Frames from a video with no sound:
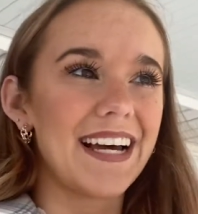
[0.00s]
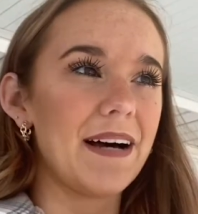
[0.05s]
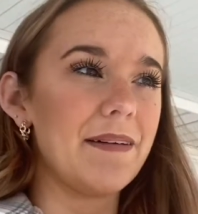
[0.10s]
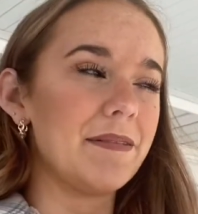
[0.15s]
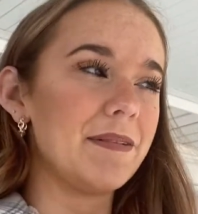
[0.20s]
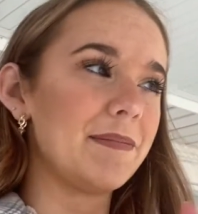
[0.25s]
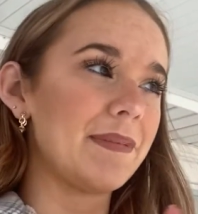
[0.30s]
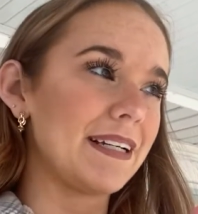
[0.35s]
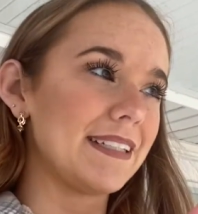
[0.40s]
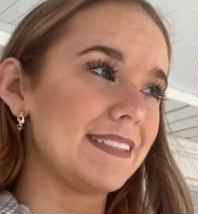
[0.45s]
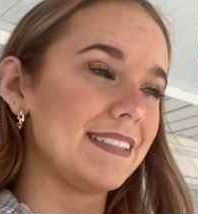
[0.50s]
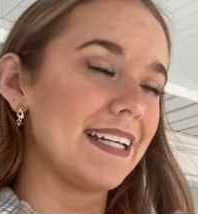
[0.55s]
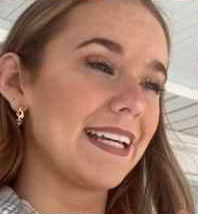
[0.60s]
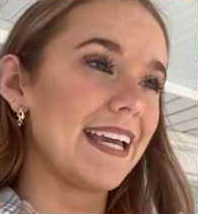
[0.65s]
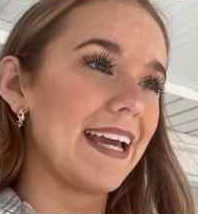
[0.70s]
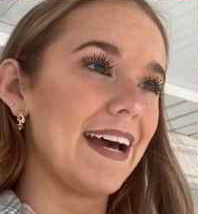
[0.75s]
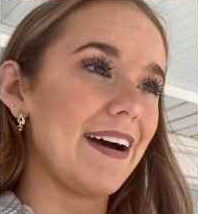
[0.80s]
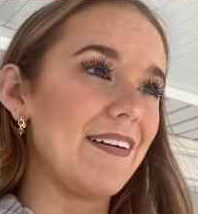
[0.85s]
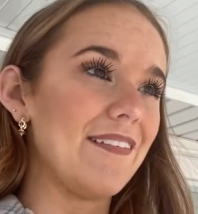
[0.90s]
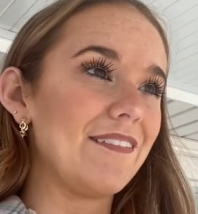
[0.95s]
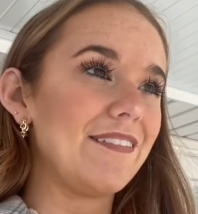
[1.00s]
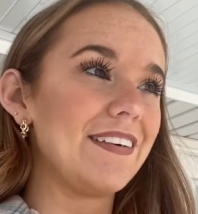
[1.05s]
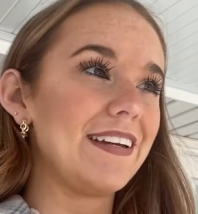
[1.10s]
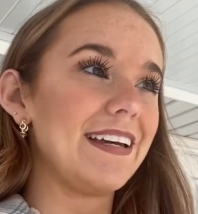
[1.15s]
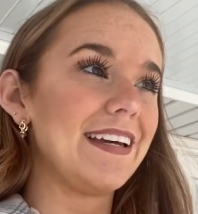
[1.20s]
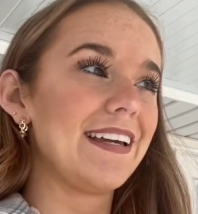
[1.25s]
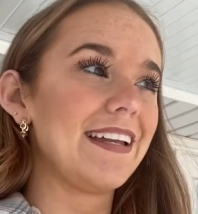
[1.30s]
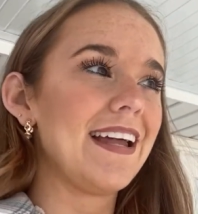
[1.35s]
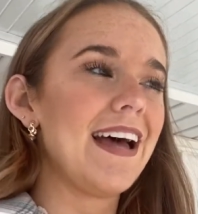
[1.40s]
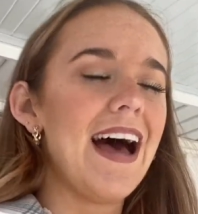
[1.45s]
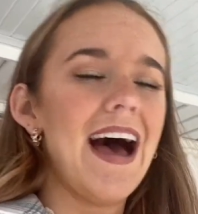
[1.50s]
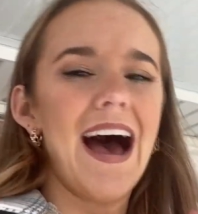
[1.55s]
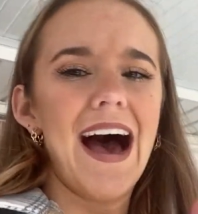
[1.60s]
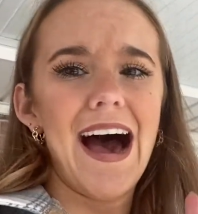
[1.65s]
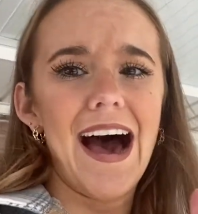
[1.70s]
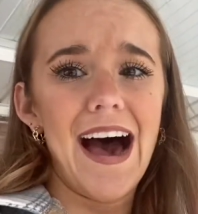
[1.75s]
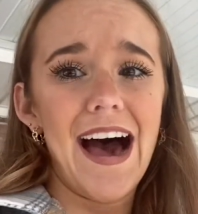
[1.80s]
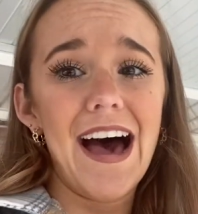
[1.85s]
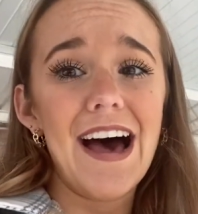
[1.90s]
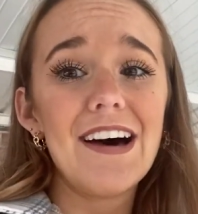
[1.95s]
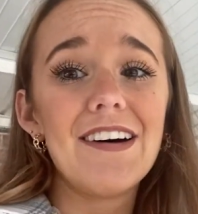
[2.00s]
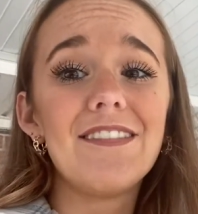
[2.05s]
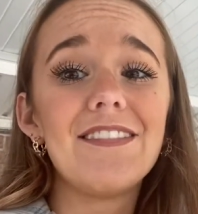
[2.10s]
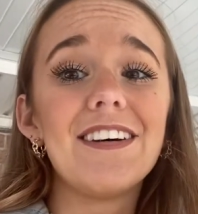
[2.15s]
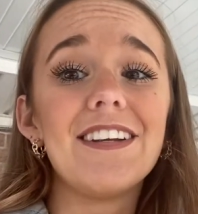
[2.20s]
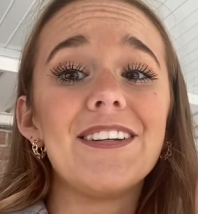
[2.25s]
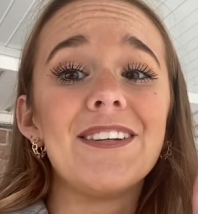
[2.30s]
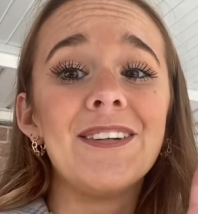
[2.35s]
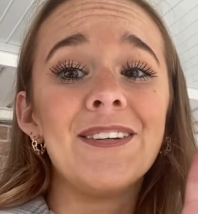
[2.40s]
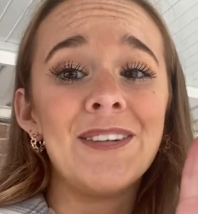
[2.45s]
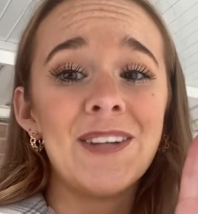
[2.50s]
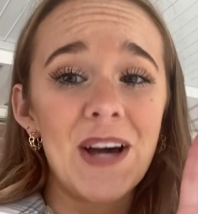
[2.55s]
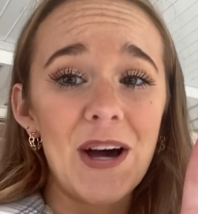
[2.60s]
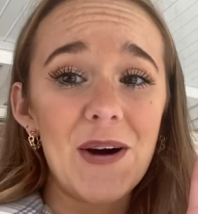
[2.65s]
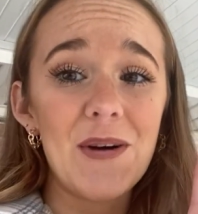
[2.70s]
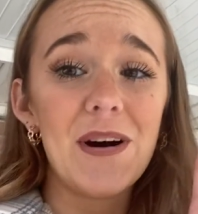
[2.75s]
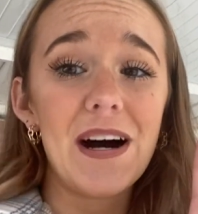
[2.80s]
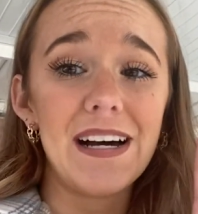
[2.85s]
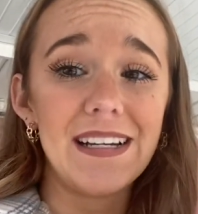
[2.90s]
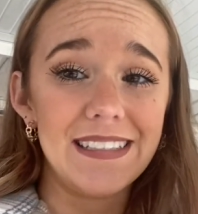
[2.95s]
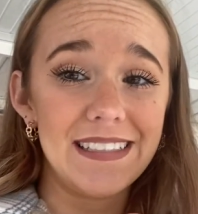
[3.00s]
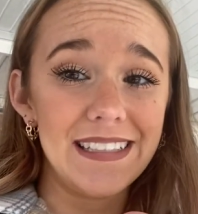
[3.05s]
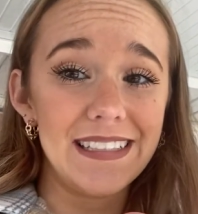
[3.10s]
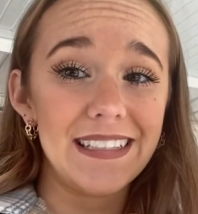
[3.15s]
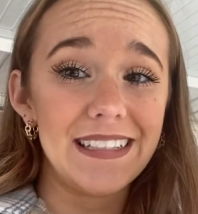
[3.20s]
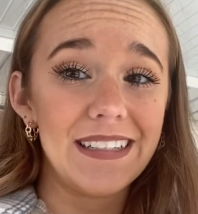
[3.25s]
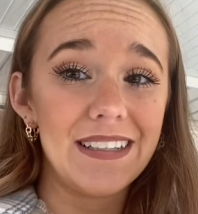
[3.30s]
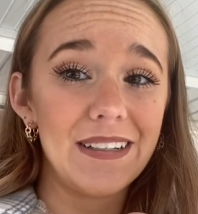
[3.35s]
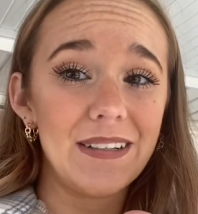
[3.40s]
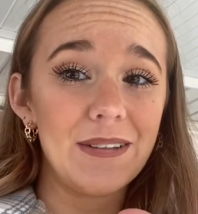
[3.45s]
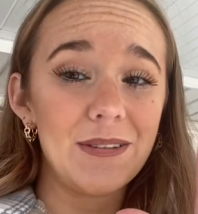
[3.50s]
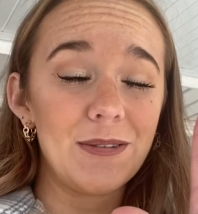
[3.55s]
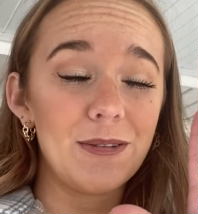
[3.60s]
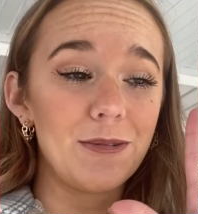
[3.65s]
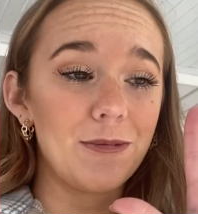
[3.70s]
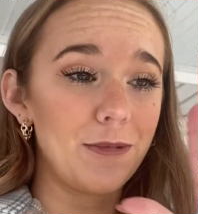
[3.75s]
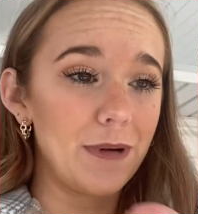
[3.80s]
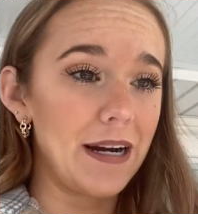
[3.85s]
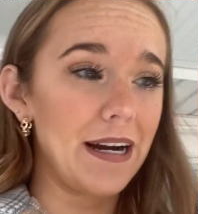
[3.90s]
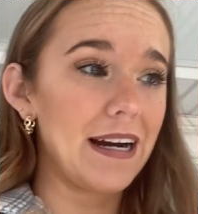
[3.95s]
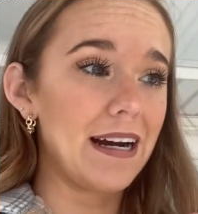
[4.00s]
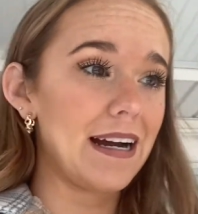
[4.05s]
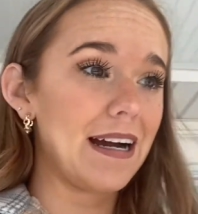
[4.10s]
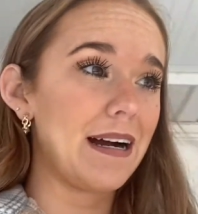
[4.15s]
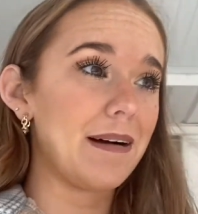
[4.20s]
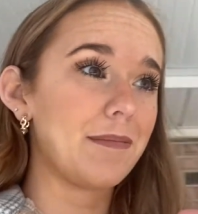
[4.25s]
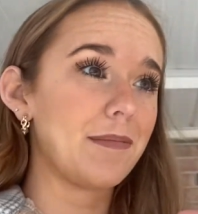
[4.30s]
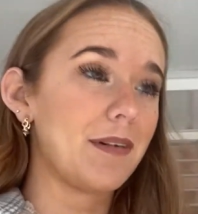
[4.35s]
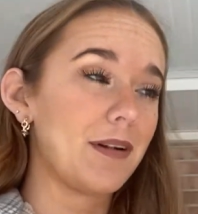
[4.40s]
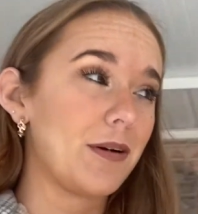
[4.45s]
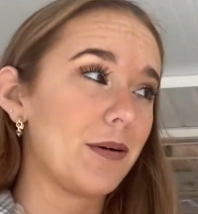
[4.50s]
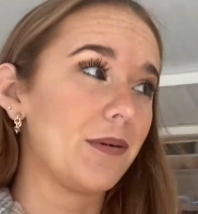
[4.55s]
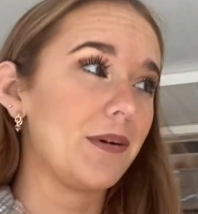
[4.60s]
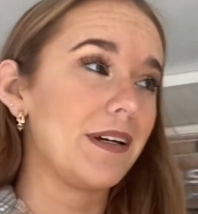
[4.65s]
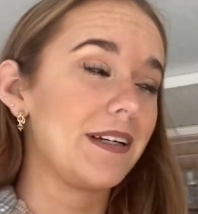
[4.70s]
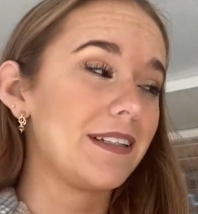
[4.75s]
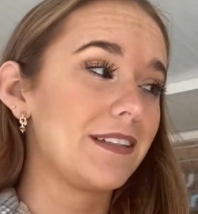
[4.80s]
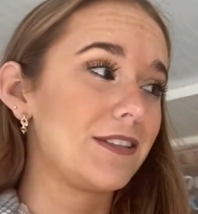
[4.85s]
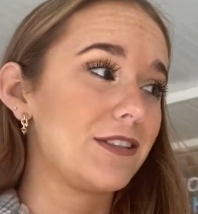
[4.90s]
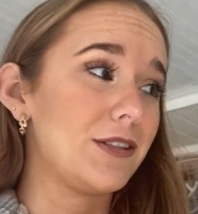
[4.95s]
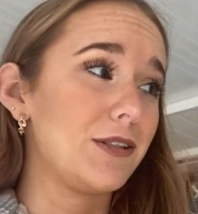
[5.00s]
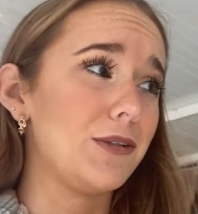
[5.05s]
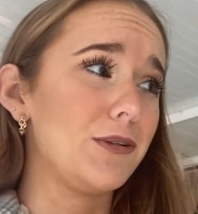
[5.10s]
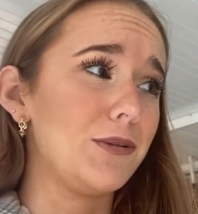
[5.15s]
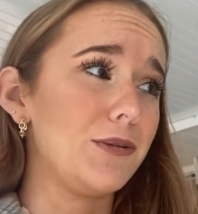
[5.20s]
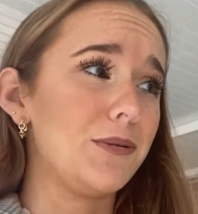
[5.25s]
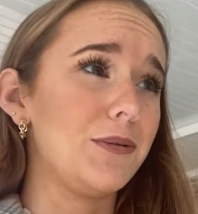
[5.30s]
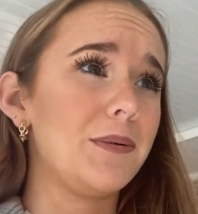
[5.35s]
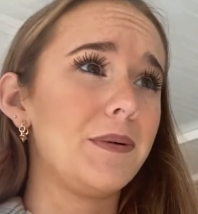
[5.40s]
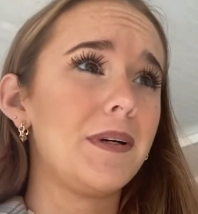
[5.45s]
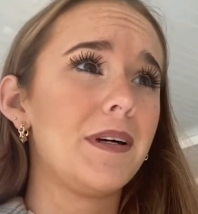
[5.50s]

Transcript: I'm in my second outfit. I have no idea where I'm going to